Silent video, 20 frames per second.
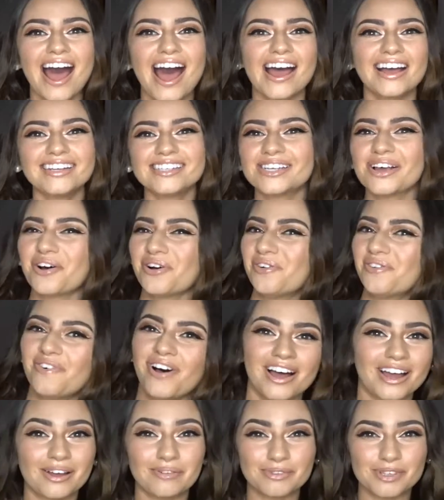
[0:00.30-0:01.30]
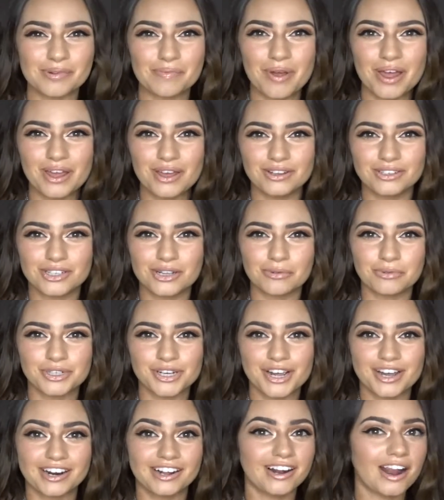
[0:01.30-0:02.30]
guys, welcome to my YouTube
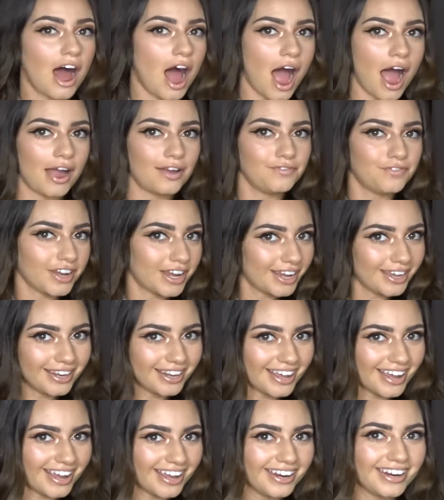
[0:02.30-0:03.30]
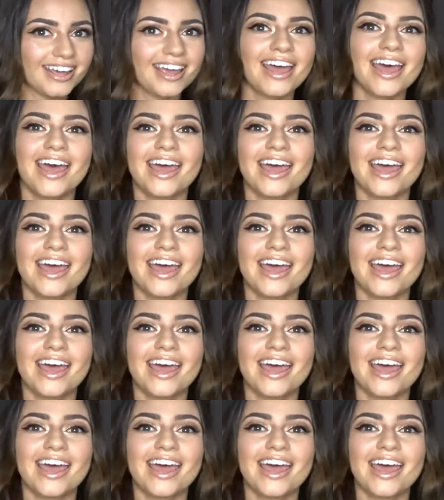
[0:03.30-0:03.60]
channel. I'm Vicky Lynn.